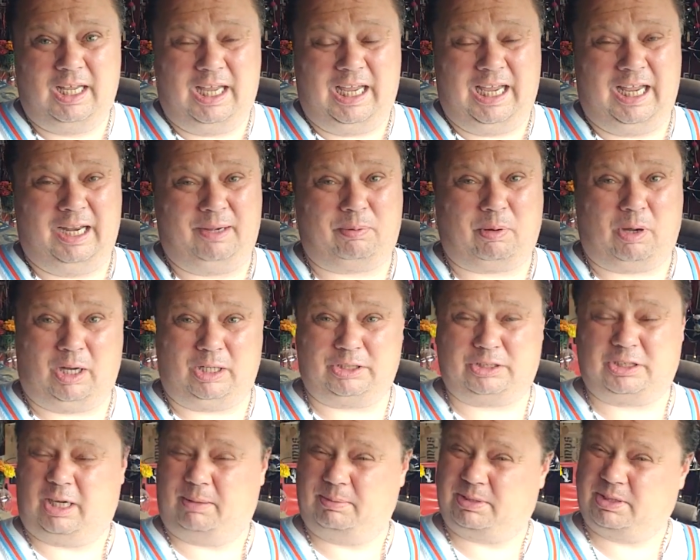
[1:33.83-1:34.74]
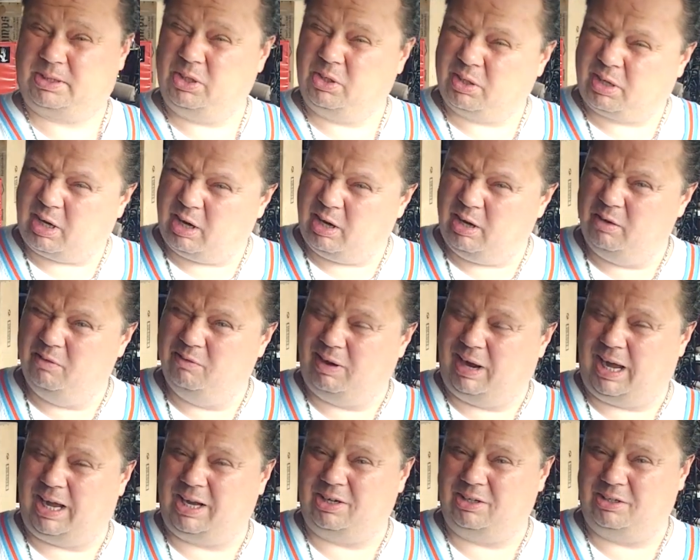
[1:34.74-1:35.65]
And pawn shops still carry
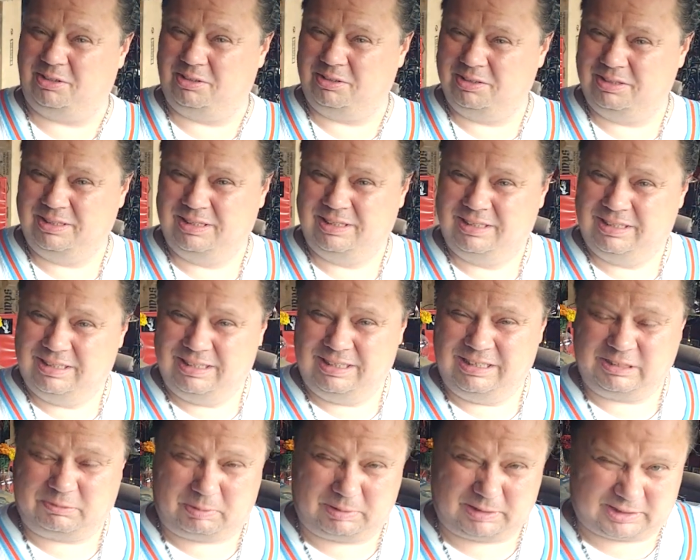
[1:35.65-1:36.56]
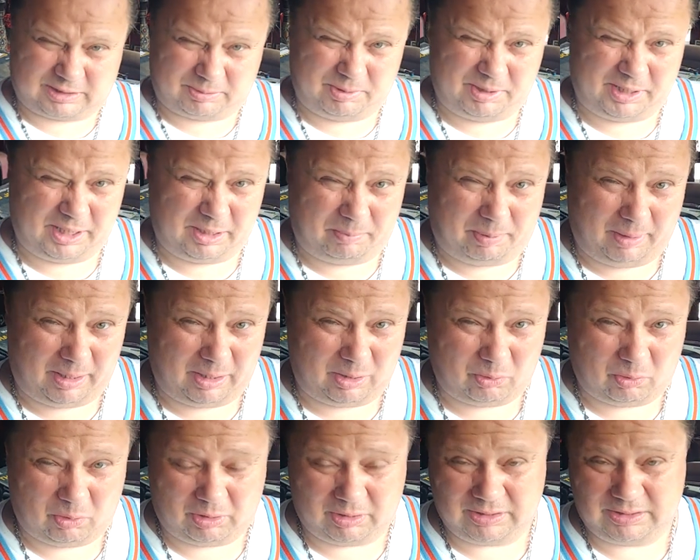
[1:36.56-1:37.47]
vinyl, especially some of the
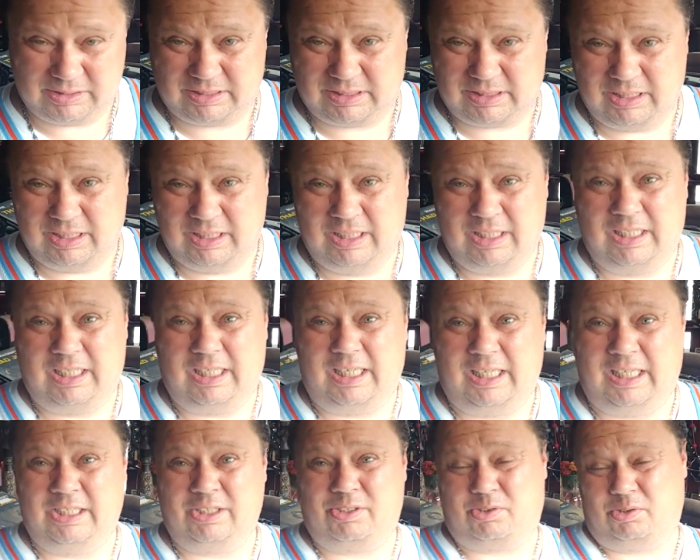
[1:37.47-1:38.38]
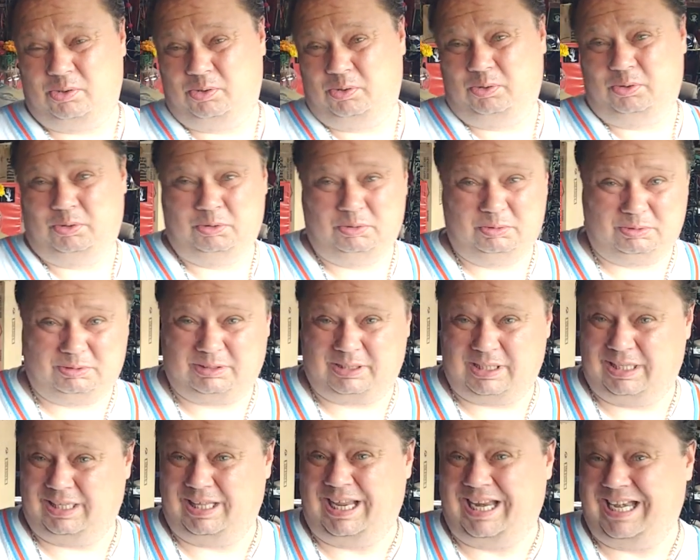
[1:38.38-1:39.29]
independent ones, into
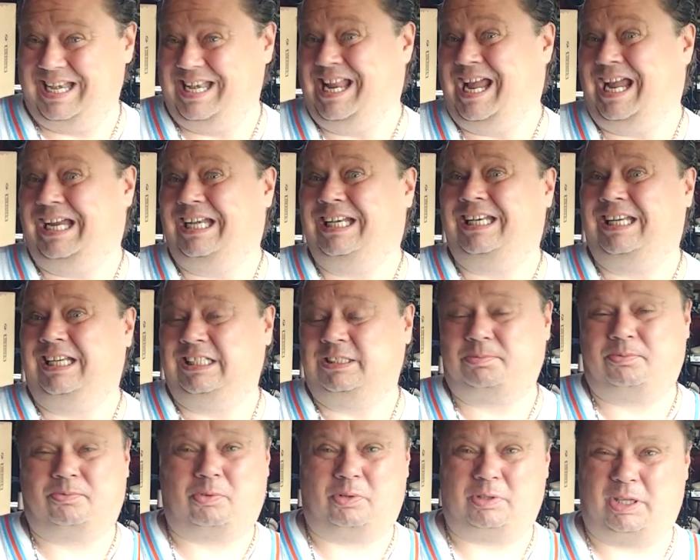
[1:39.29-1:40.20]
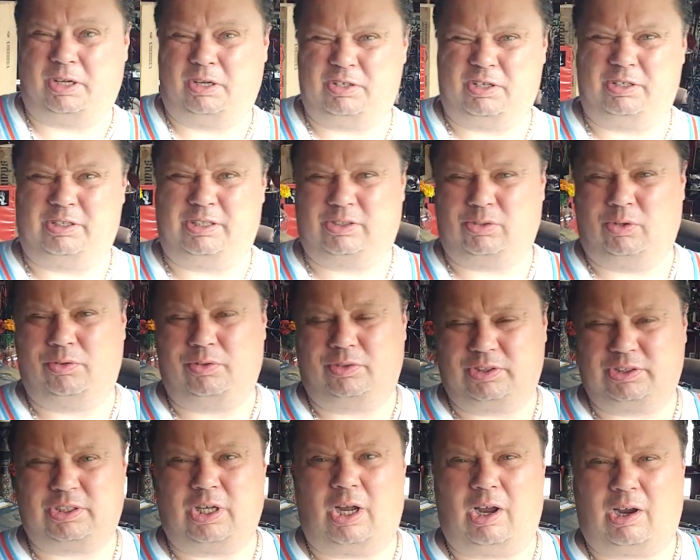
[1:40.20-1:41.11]
the late 90s before they usually sold
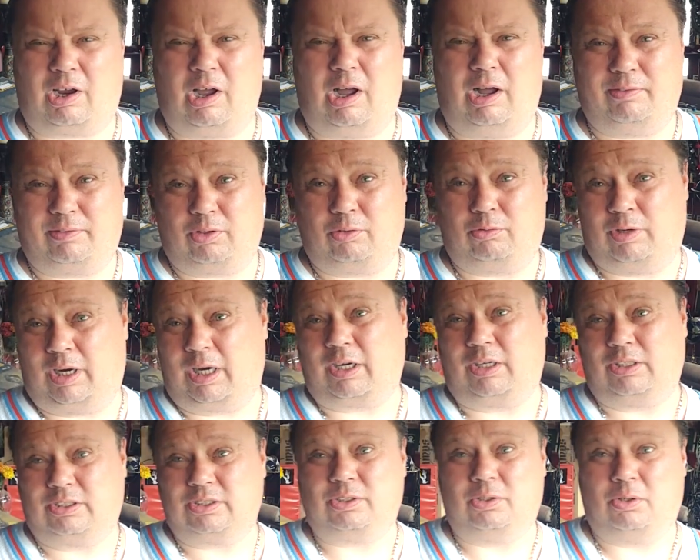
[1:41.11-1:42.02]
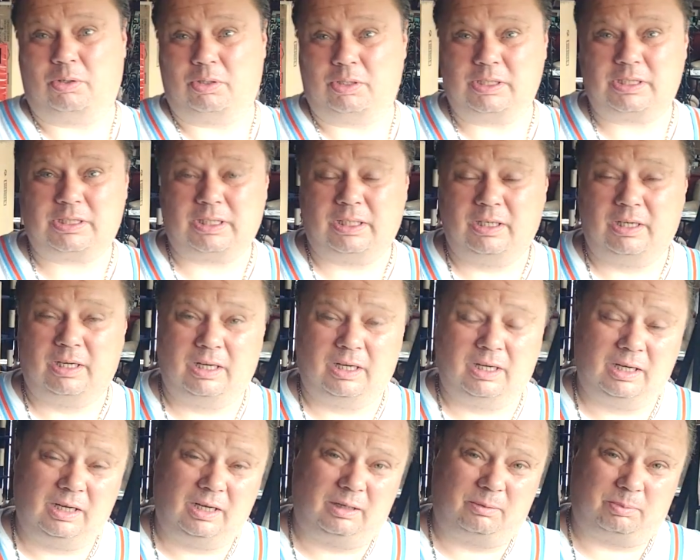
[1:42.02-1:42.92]
their stock off to record stores.
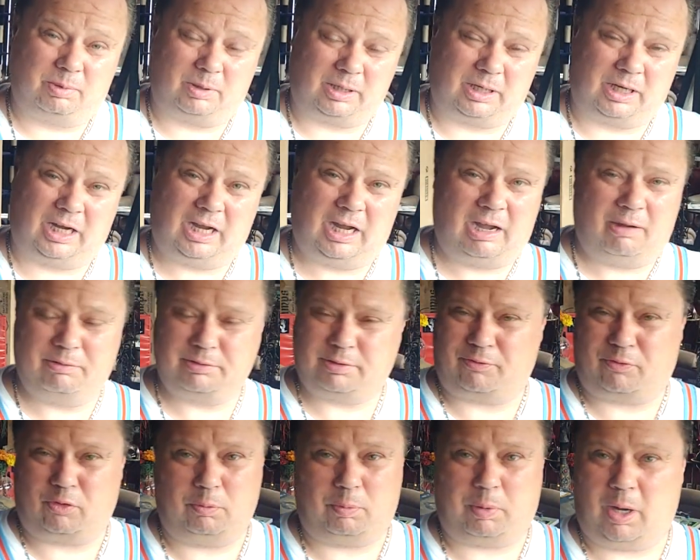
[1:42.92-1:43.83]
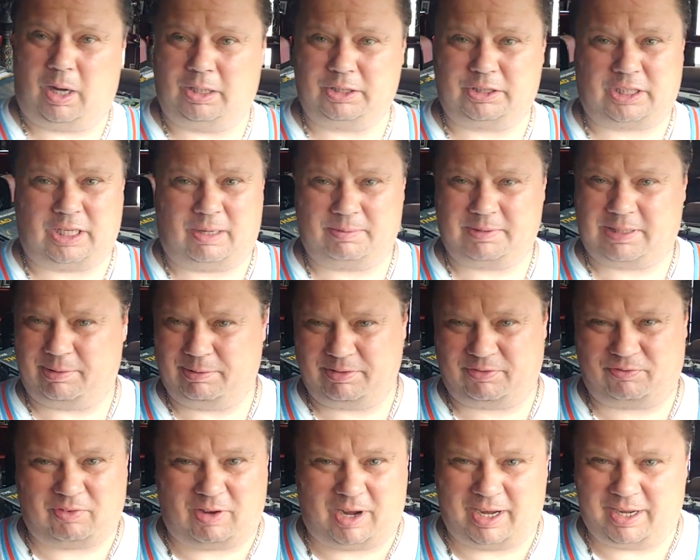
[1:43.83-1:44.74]
But I was a few pawn shops. I
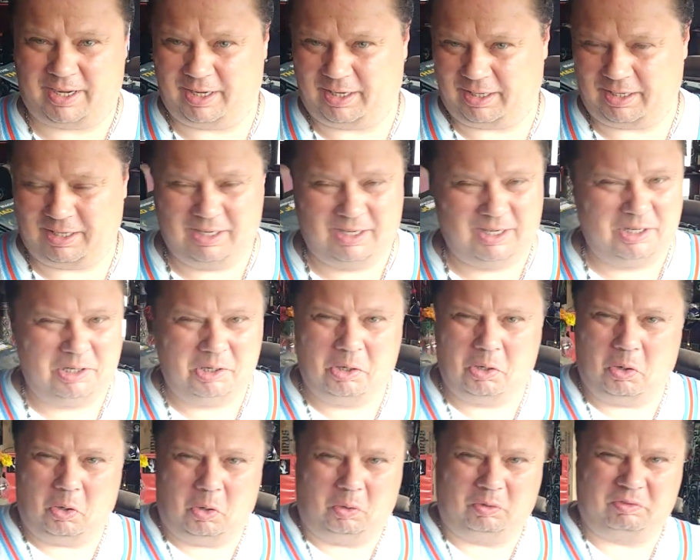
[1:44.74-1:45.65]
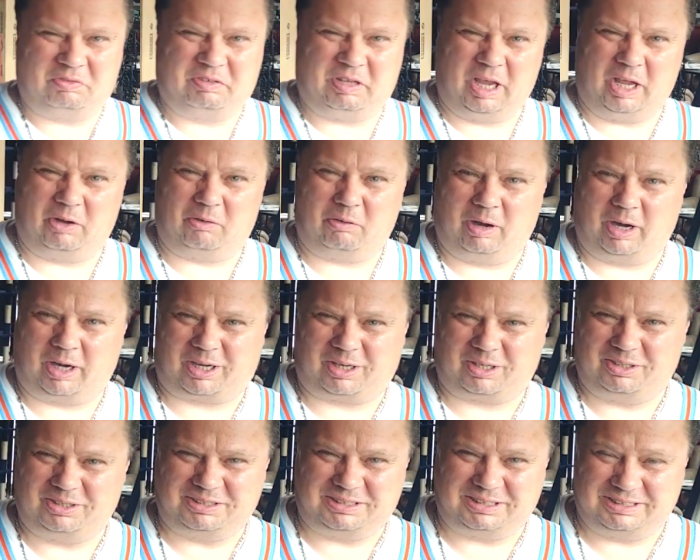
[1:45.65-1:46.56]
was finding old dead
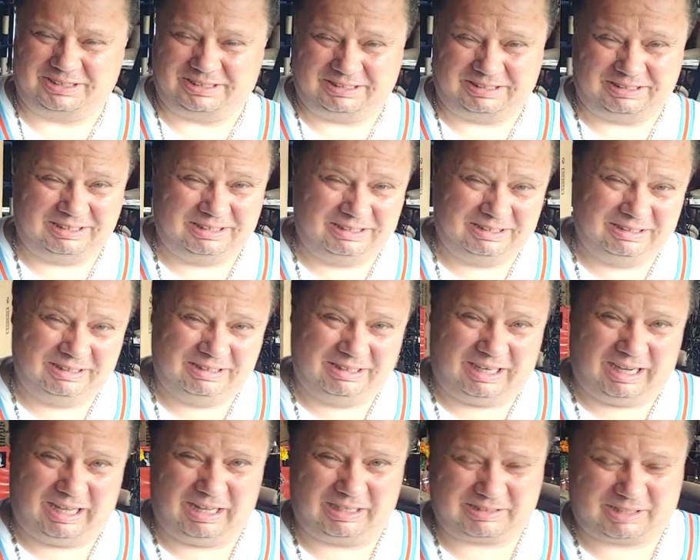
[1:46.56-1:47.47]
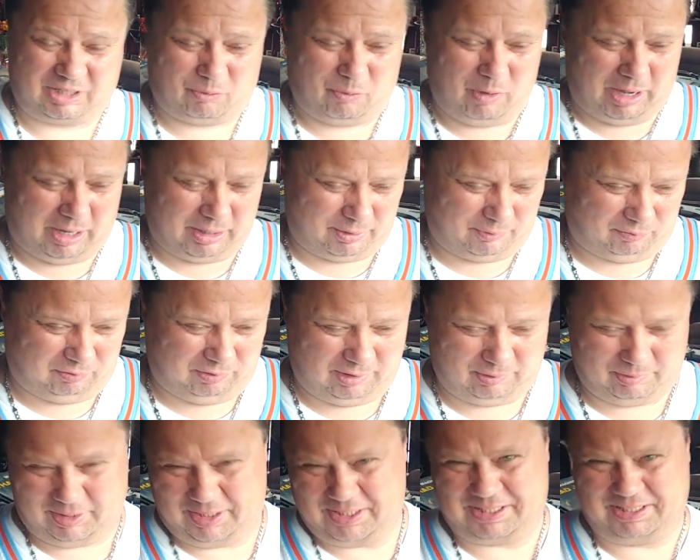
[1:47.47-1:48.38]
records, and I was like, wake of the
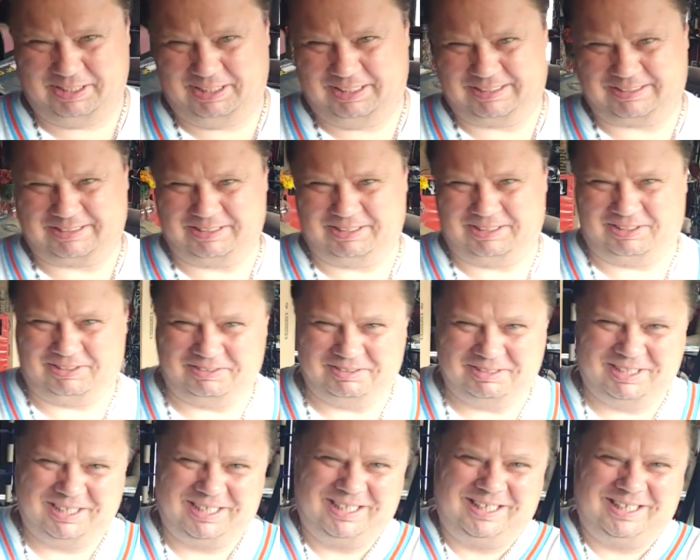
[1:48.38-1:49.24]
flow, what is this, you know?